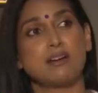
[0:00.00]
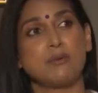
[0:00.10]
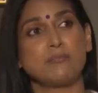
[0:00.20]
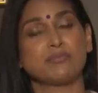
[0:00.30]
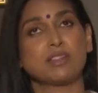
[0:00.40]

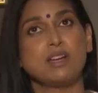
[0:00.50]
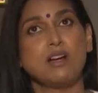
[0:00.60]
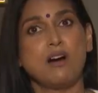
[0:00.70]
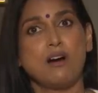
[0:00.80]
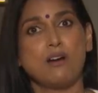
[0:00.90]
um,
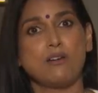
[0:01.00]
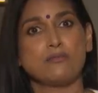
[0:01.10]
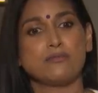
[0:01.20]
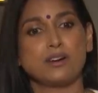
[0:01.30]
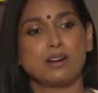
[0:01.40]

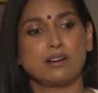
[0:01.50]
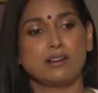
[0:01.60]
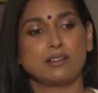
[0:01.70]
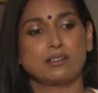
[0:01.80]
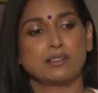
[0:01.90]
of
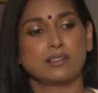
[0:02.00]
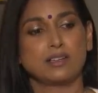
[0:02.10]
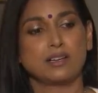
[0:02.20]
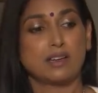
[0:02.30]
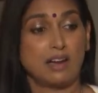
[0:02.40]
uh,
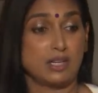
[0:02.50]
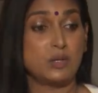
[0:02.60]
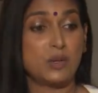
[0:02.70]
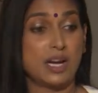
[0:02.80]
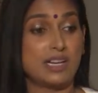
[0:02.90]
a guy
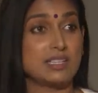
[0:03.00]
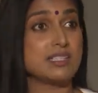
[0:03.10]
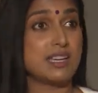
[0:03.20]
who had